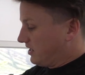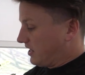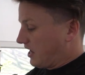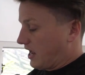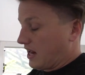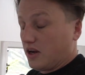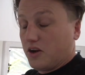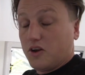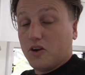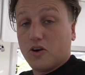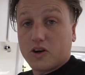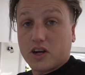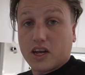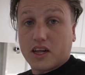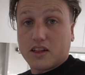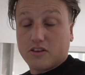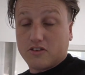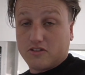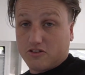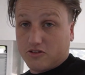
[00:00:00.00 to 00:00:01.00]
And look
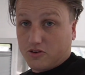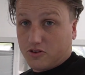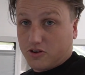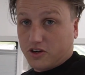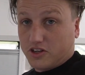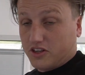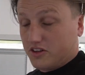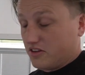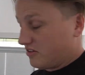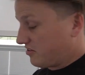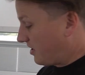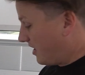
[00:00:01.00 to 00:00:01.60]
at the storage in this